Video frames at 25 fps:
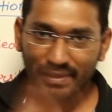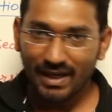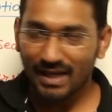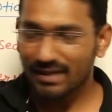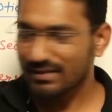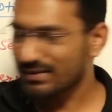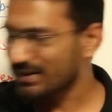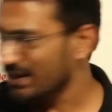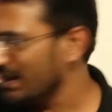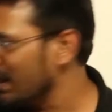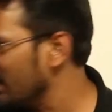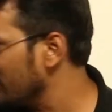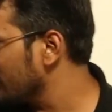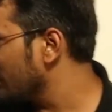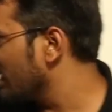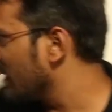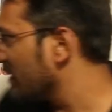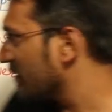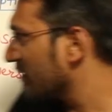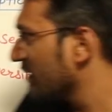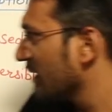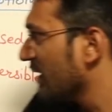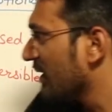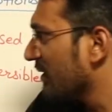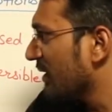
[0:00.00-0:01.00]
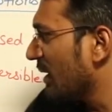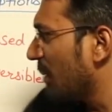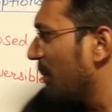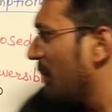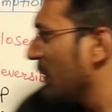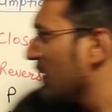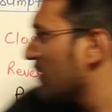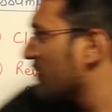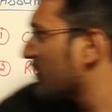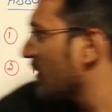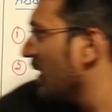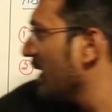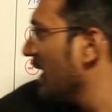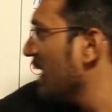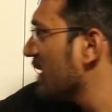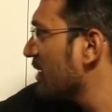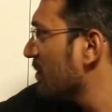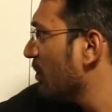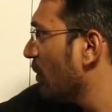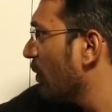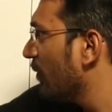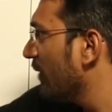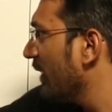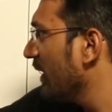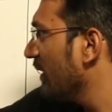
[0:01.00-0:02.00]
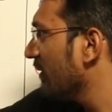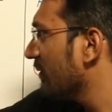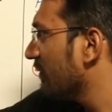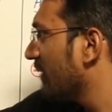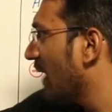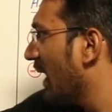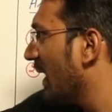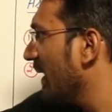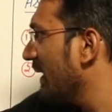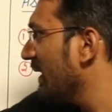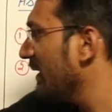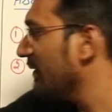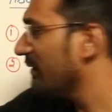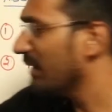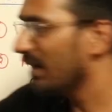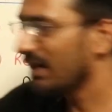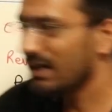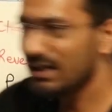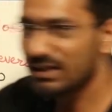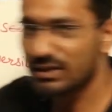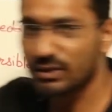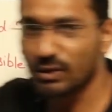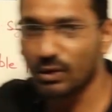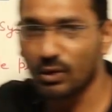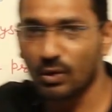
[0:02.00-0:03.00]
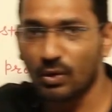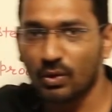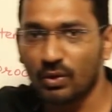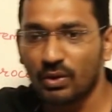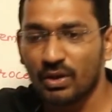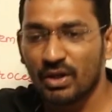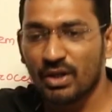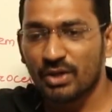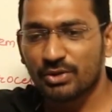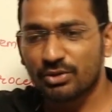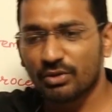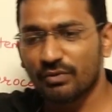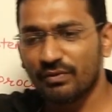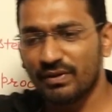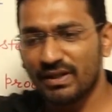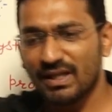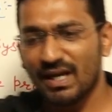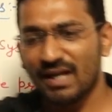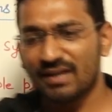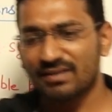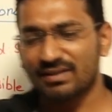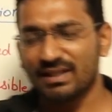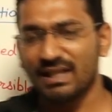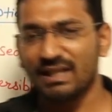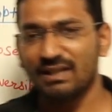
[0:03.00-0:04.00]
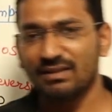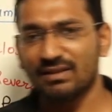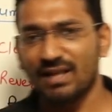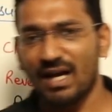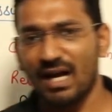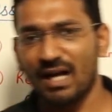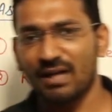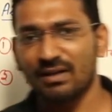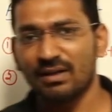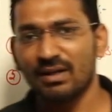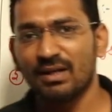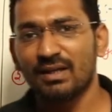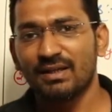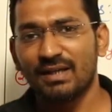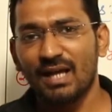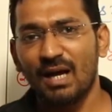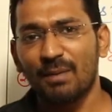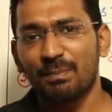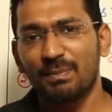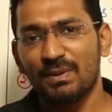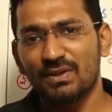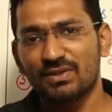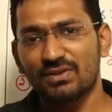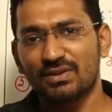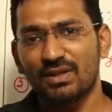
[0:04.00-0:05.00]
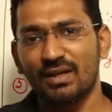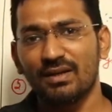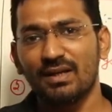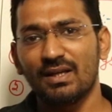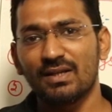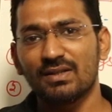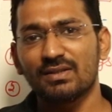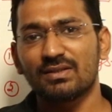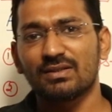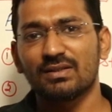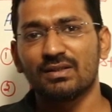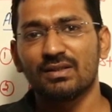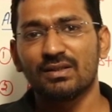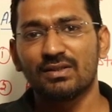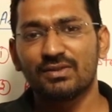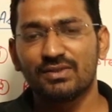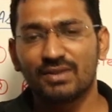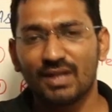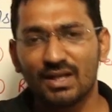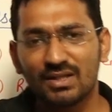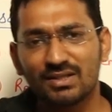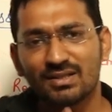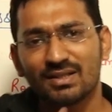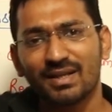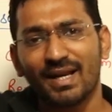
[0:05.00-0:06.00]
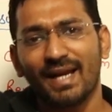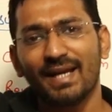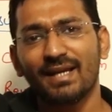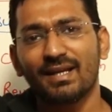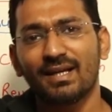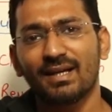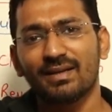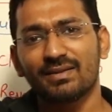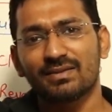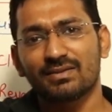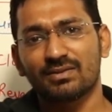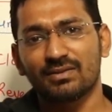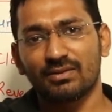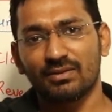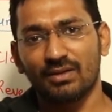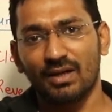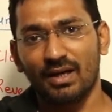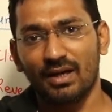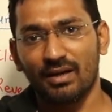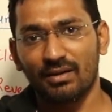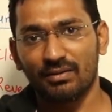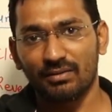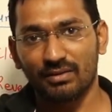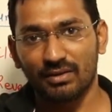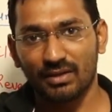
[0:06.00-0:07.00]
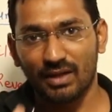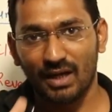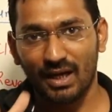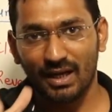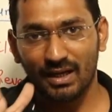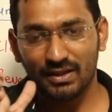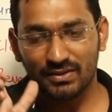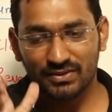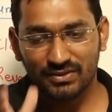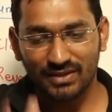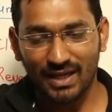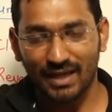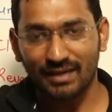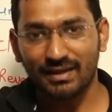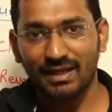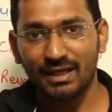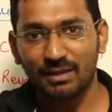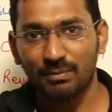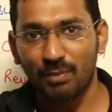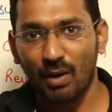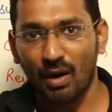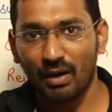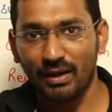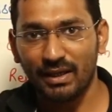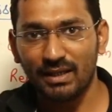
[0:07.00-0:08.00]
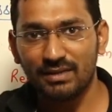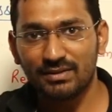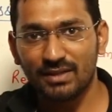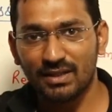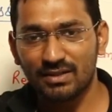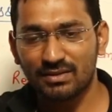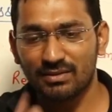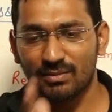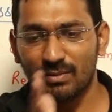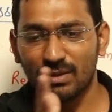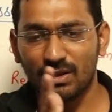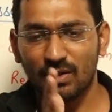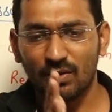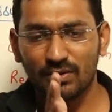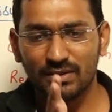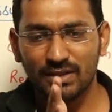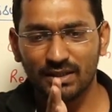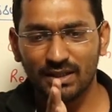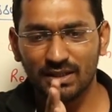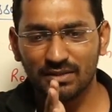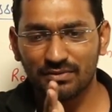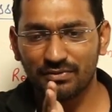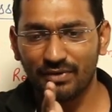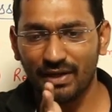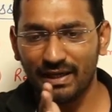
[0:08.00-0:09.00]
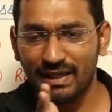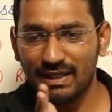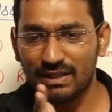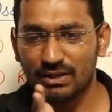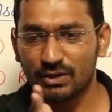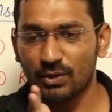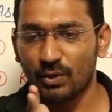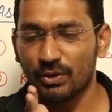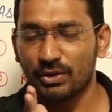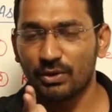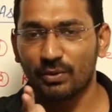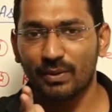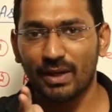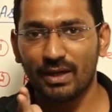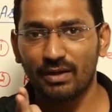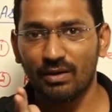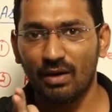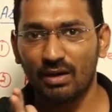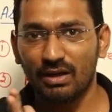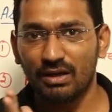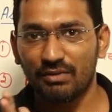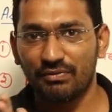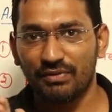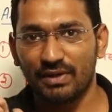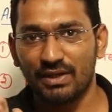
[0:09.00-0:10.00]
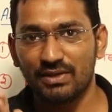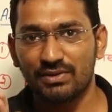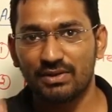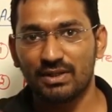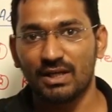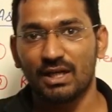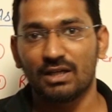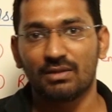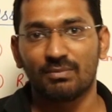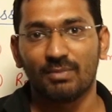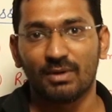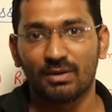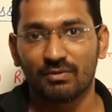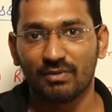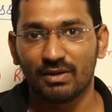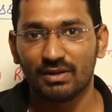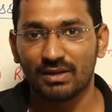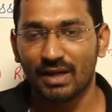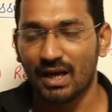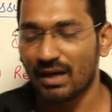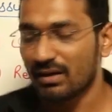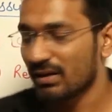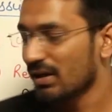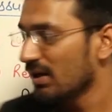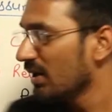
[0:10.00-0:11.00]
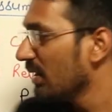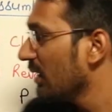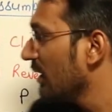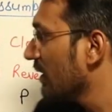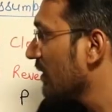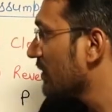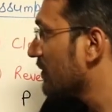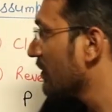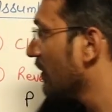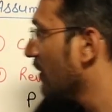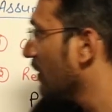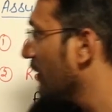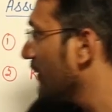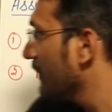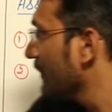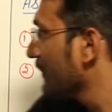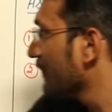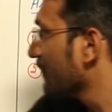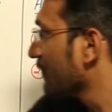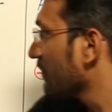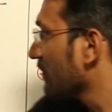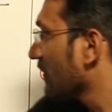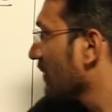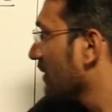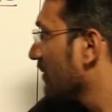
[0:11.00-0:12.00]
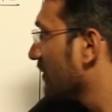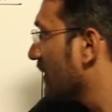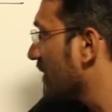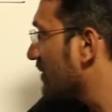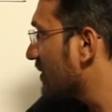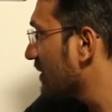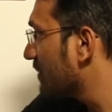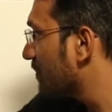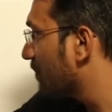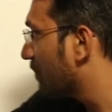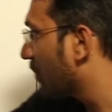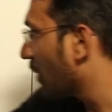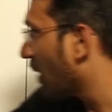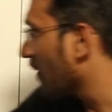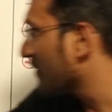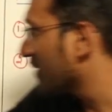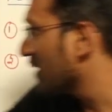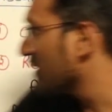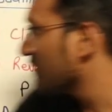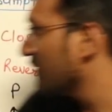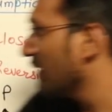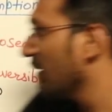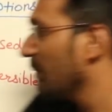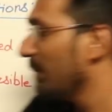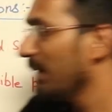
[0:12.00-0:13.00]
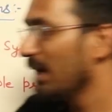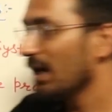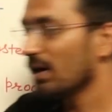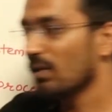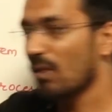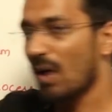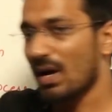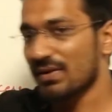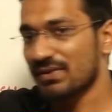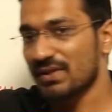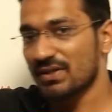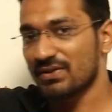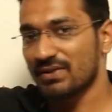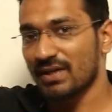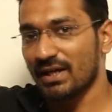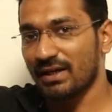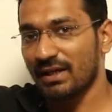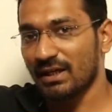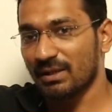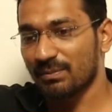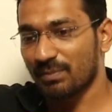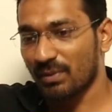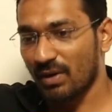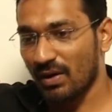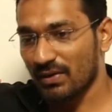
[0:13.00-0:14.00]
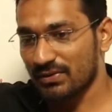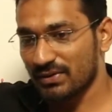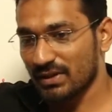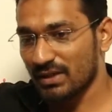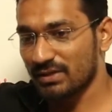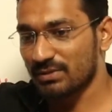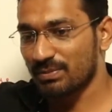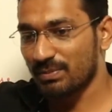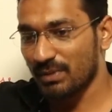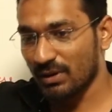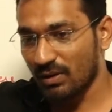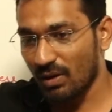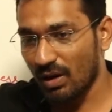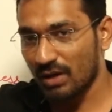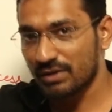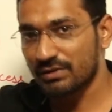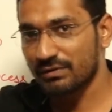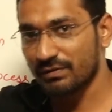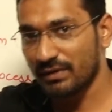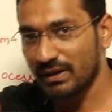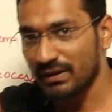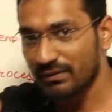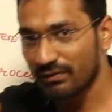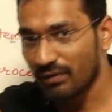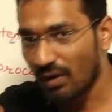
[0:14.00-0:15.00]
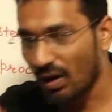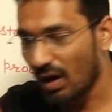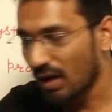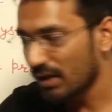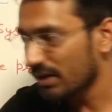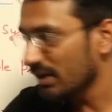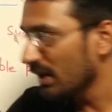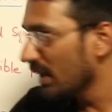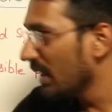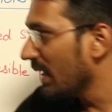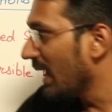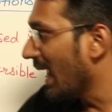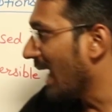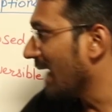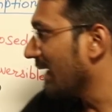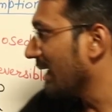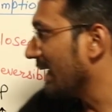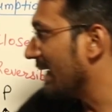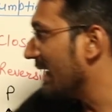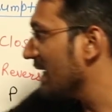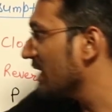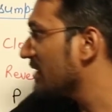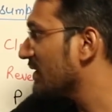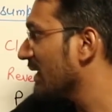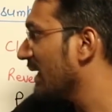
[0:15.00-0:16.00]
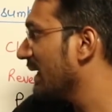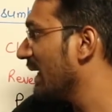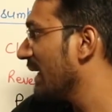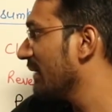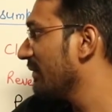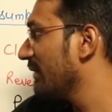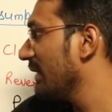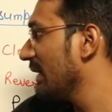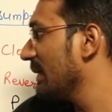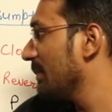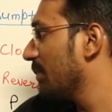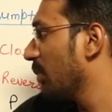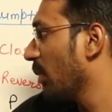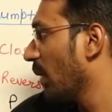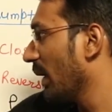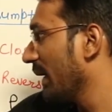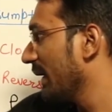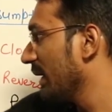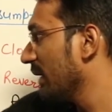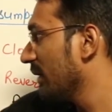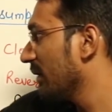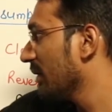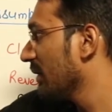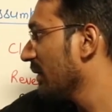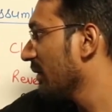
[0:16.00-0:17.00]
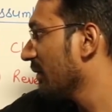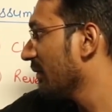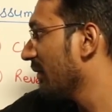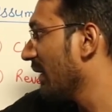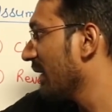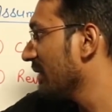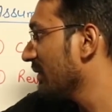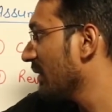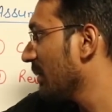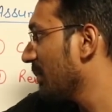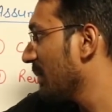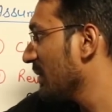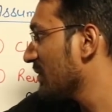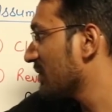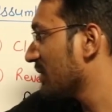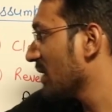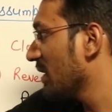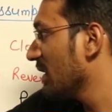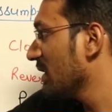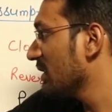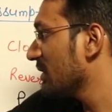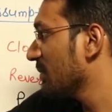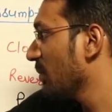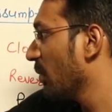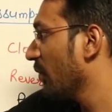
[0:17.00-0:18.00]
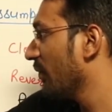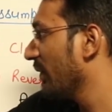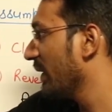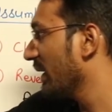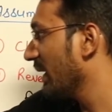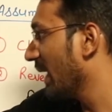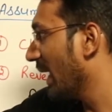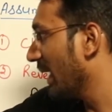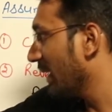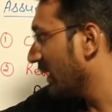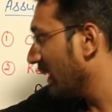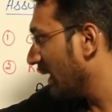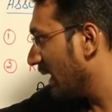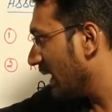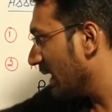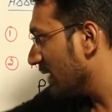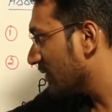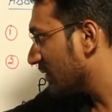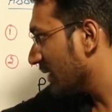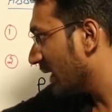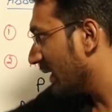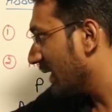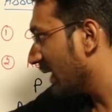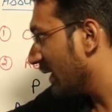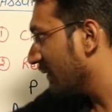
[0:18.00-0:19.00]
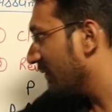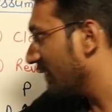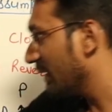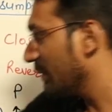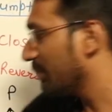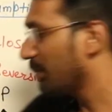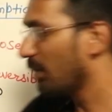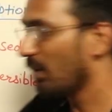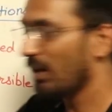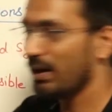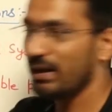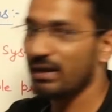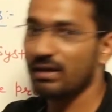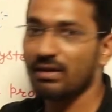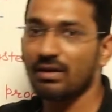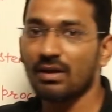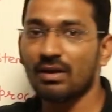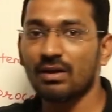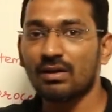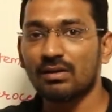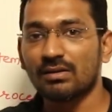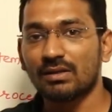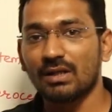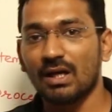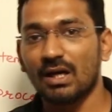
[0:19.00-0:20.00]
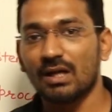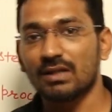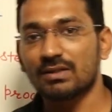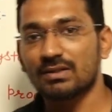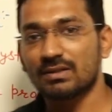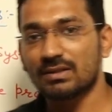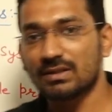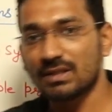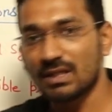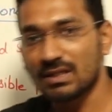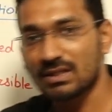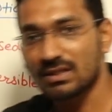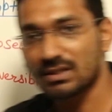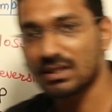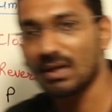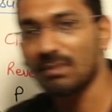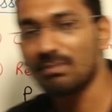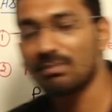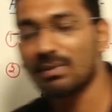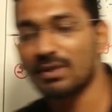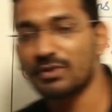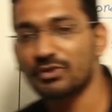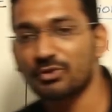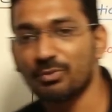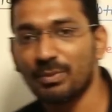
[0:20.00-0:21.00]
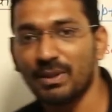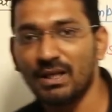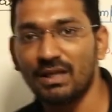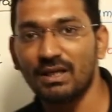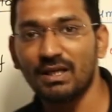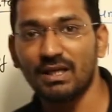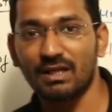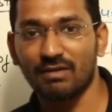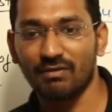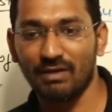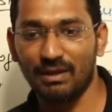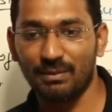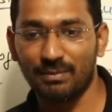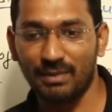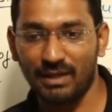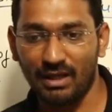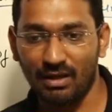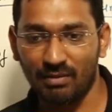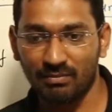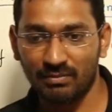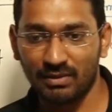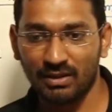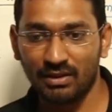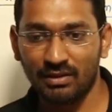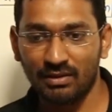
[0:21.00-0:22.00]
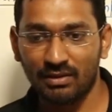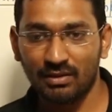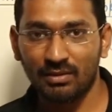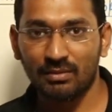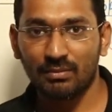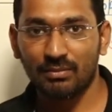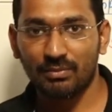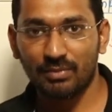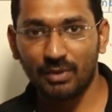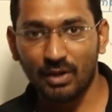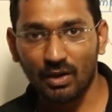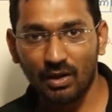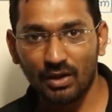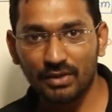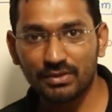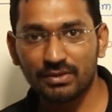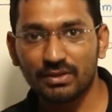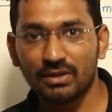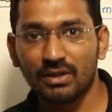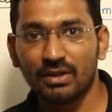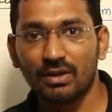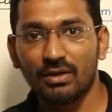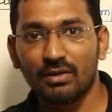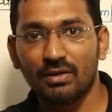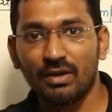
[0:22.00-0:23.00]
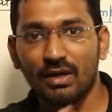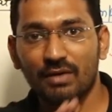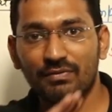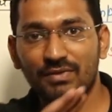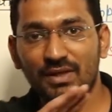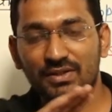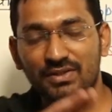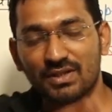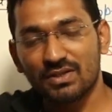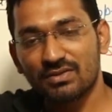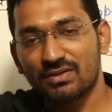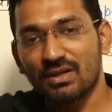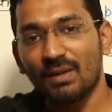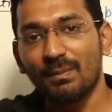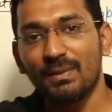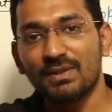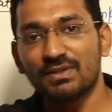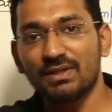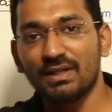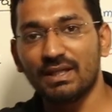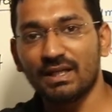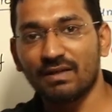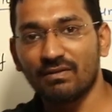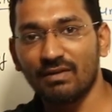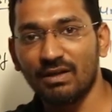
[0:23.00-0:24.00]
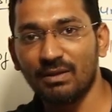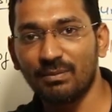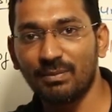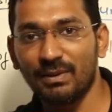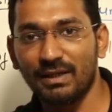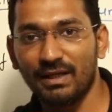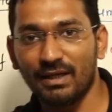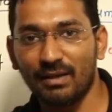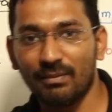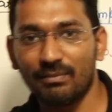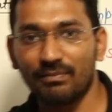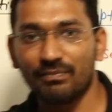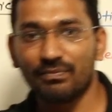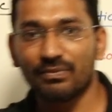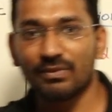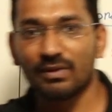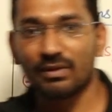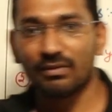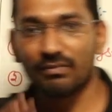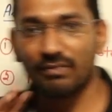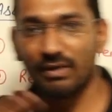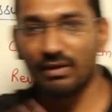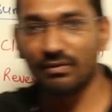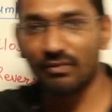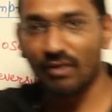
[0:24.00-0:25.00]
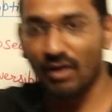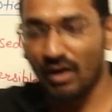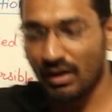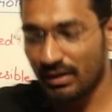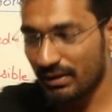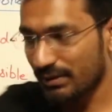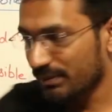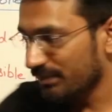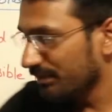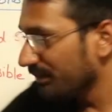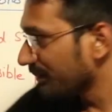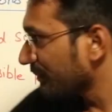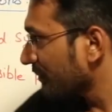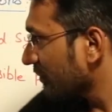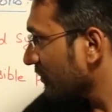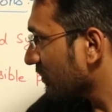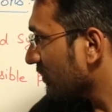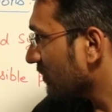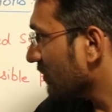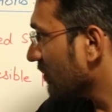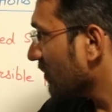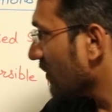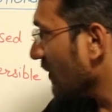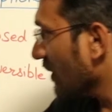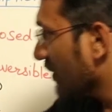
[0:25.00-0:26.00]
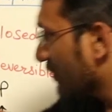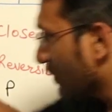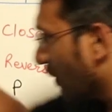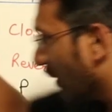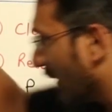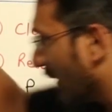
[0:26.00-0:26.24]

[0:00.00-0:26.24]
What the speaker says: are seeing this, the piston is moving very, very slow. So we are saying that, yeah, piston is just like a static body, just because it is very slow. You cannot differentiate between that. So this process will be a quasi-static process, because we want at each and every point when the piston is moving, at each and every point the system must be in equilibrium. Because if the system is in equilibrium, we want, so